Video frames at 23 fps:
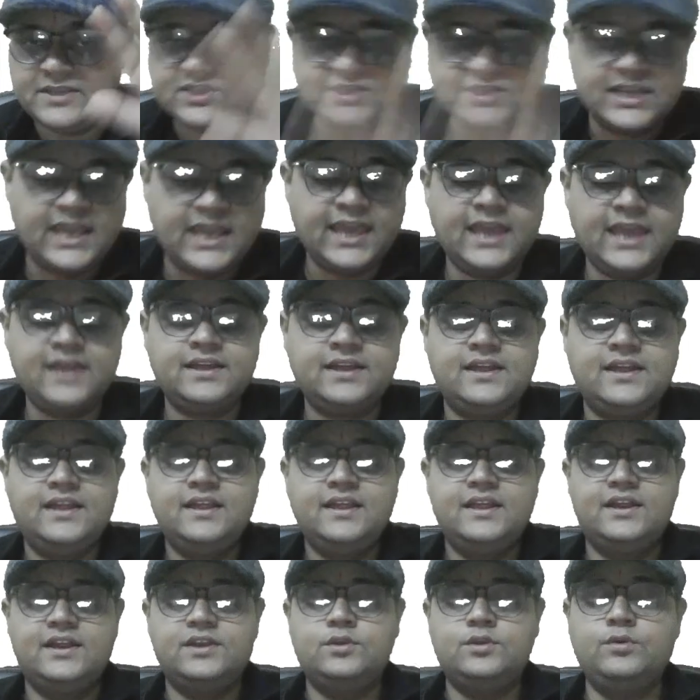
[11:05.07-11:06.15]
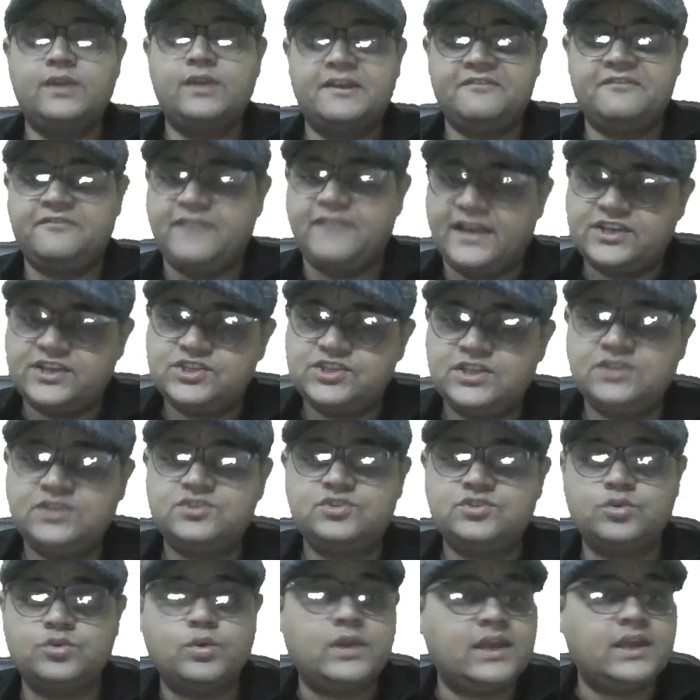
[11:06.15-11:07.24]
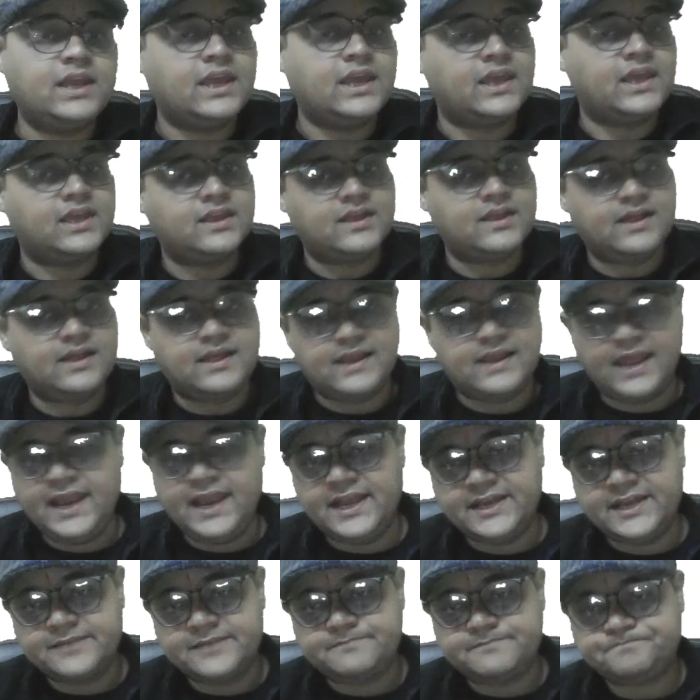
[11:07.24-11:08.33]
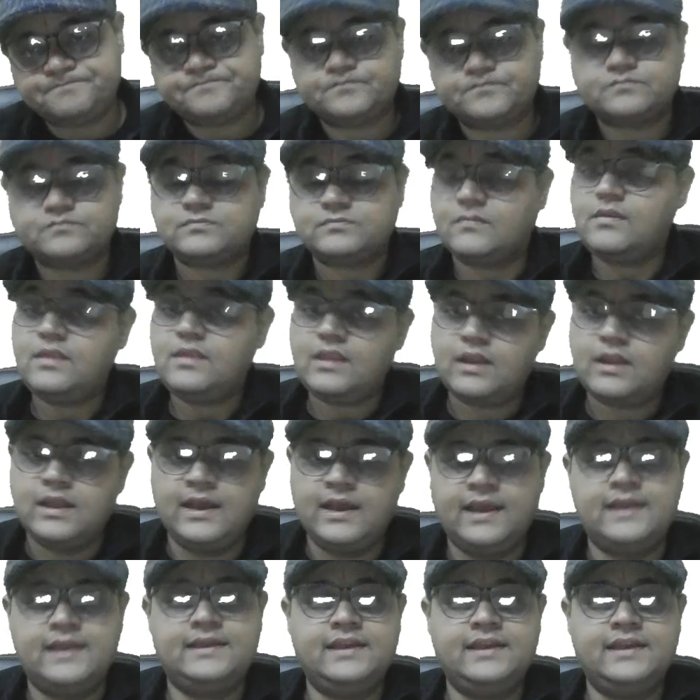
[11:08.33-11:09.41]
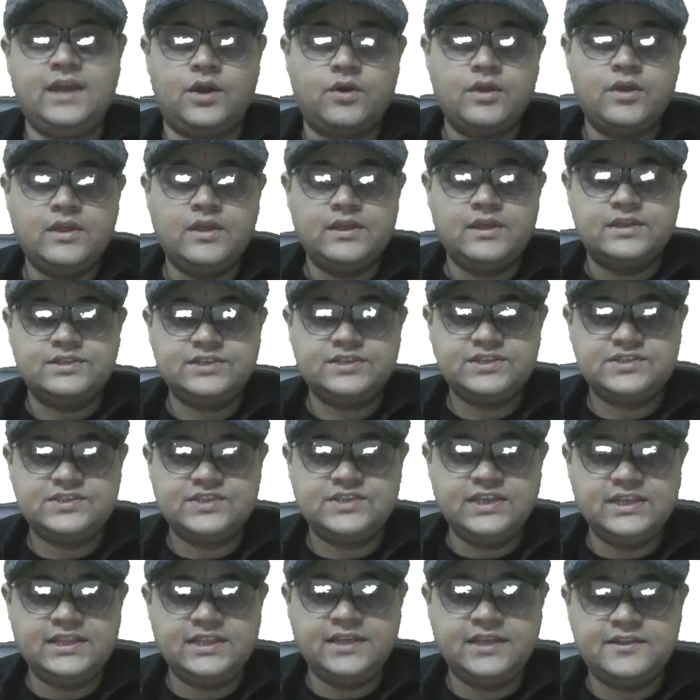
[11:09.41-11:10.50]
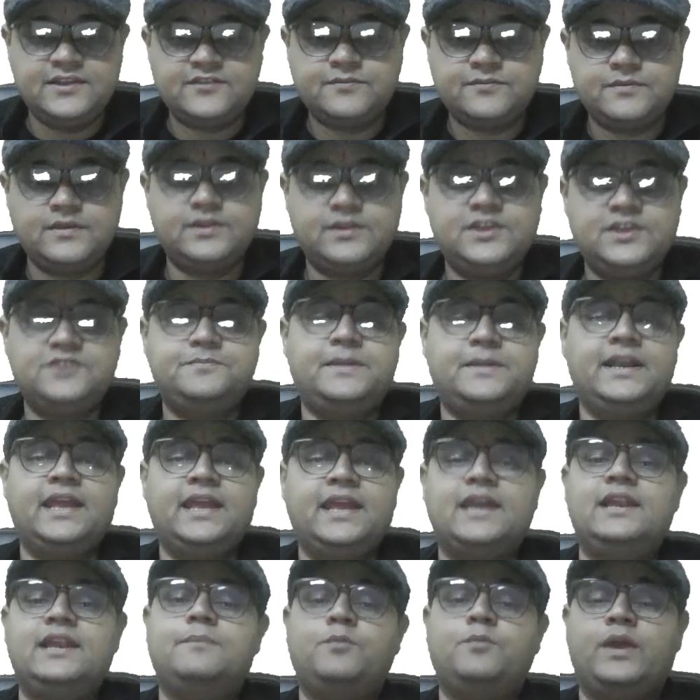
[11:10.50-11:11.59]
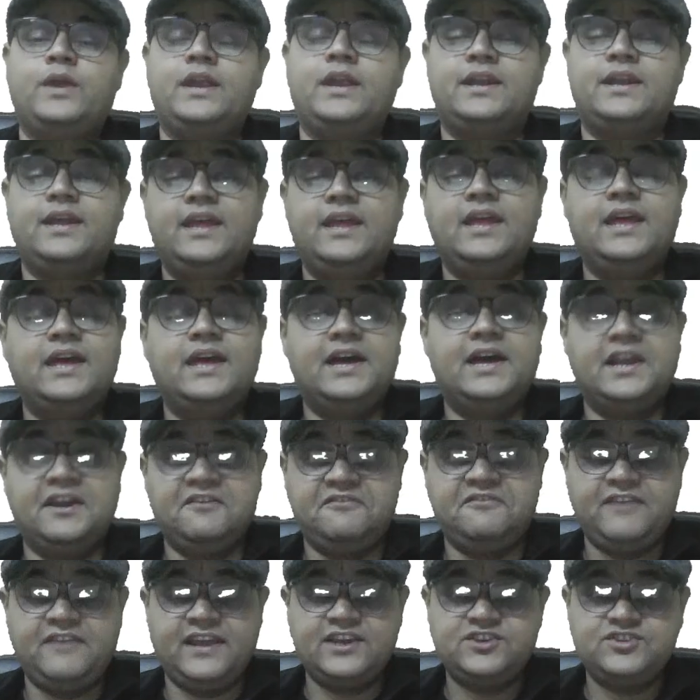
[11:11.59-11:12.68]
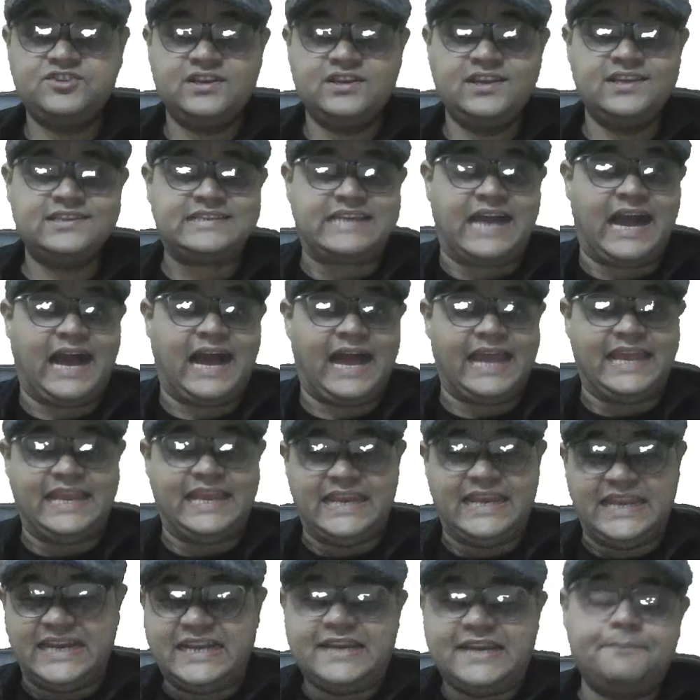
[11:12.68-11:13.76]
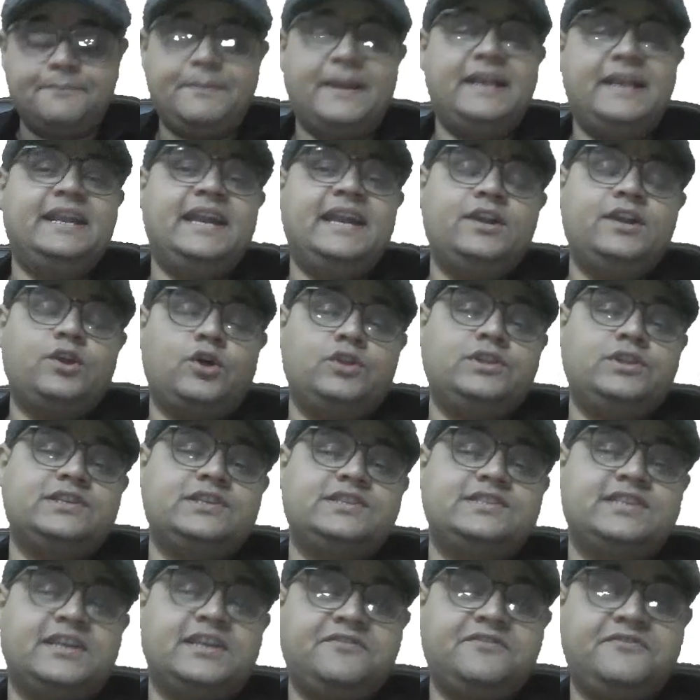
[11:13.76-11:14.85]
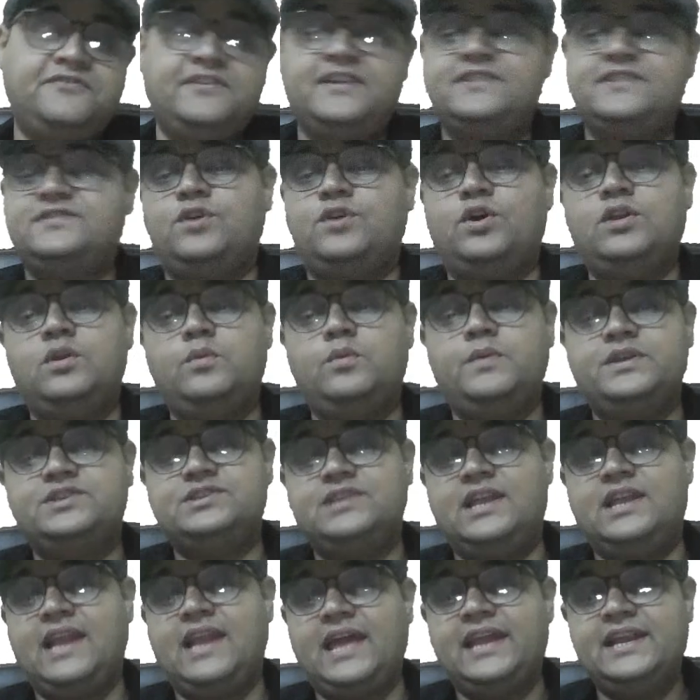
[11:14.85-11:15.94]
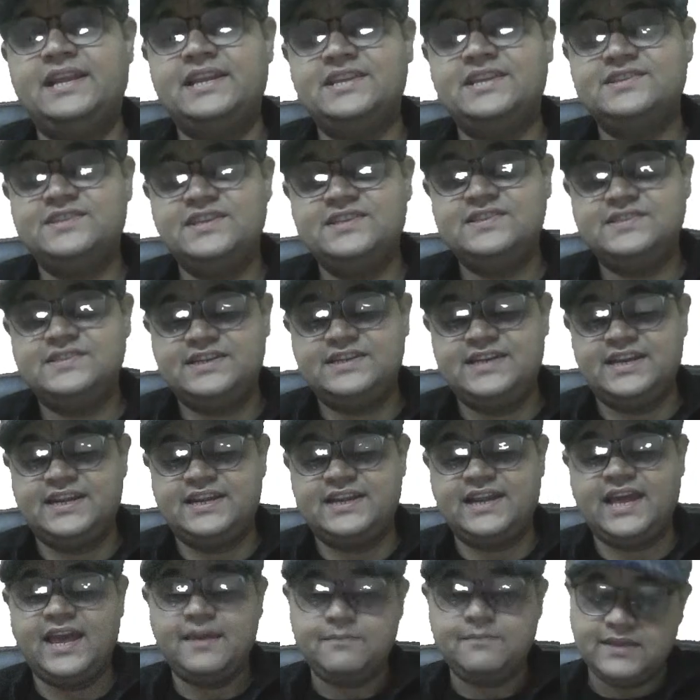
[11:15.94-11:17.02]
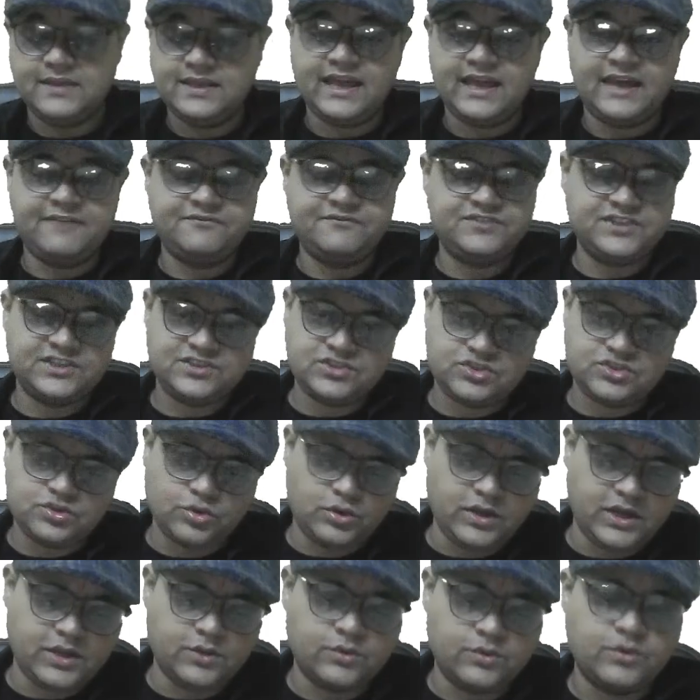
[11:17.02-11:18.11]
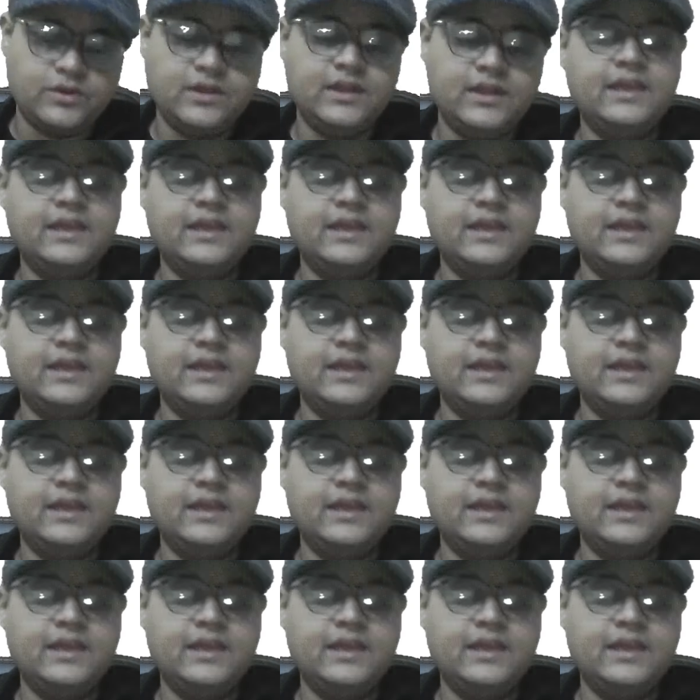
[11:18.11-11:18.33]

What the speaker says: sticking to reflection solely, right? Now just see this particular point. Reflection is highly dependent on the surface on which the light is incident. I mean, I have just told you,